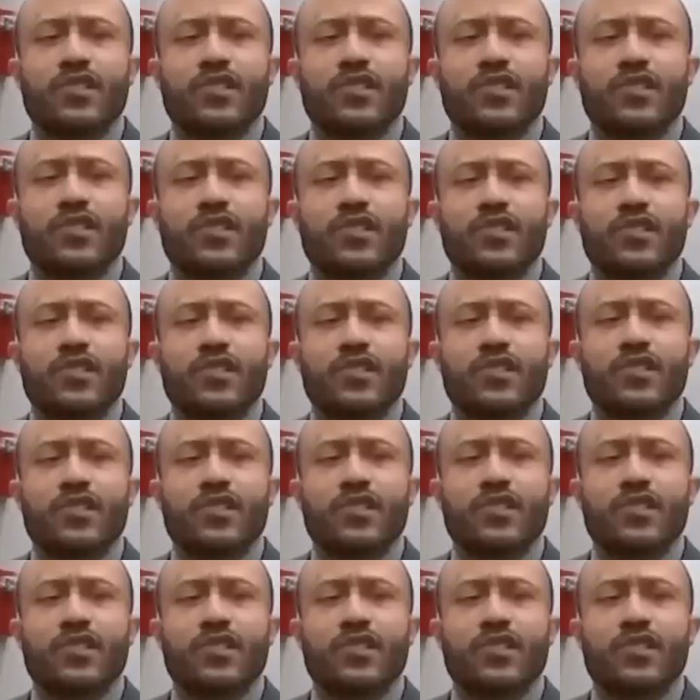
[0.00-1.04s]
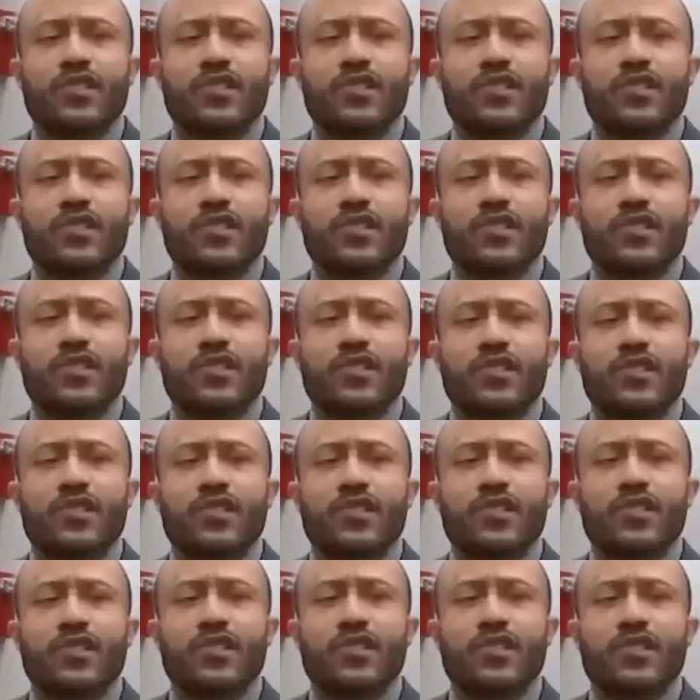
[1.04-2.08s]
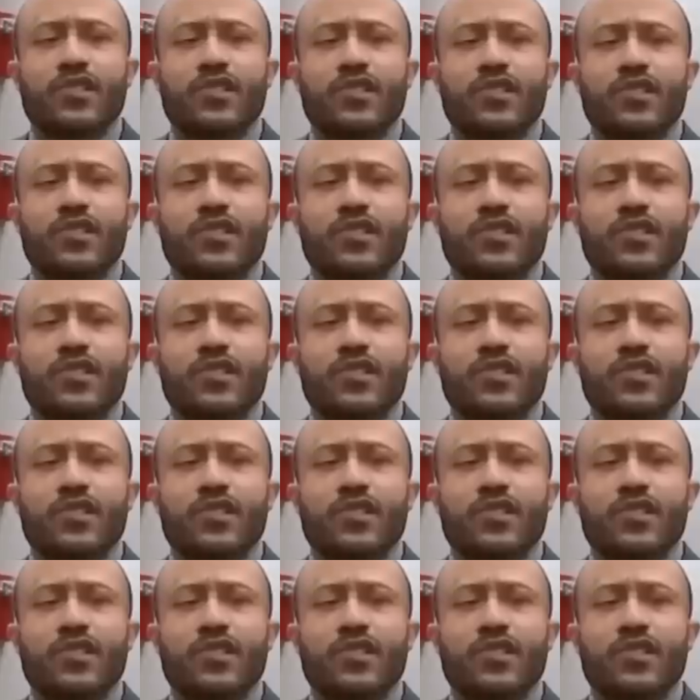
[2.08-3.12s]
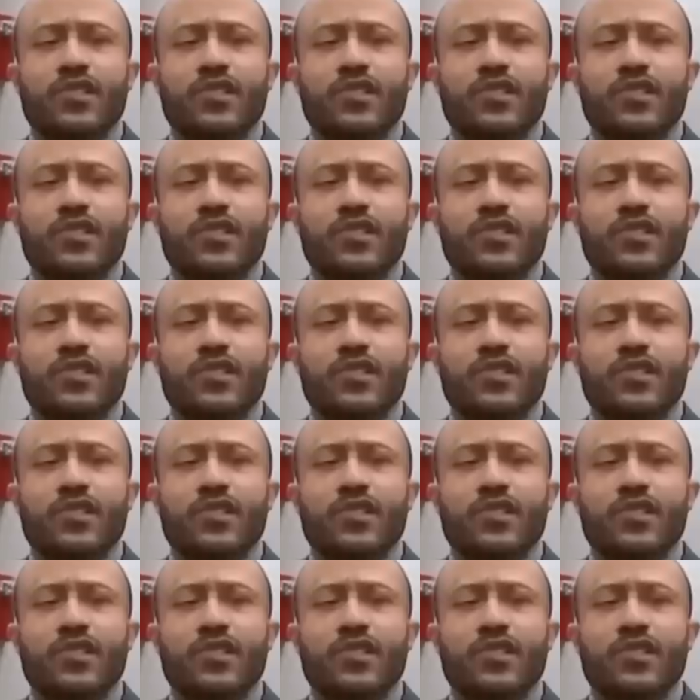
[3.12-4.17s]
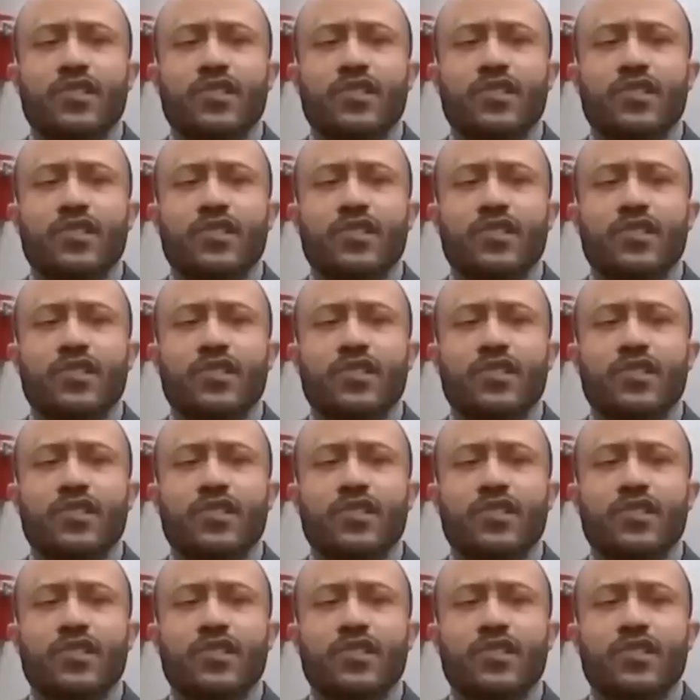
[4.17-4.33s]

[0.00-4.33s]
(not speaking)